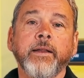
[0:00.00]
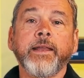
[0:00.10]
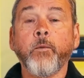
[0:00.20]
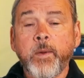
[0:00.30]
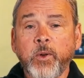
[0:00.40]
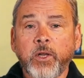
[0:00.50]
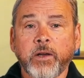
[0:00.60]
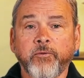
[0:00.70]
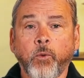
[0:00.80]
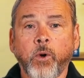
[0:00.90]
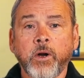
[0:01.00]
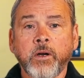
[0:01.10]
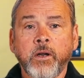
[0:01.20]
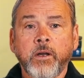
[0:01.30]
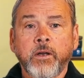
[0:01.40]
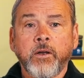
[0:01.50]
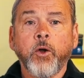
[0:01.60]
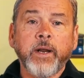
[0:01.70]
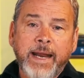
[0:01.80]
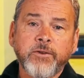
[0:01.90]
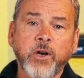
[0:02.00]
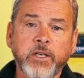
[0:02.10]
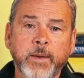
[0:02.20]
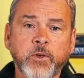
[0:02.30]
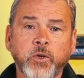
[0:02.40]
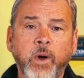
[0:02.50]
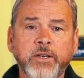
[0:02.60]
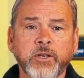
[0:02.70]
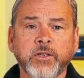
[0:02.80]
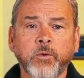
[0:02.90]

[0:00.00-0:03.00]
that we've been looking for who can answer our deepest questions.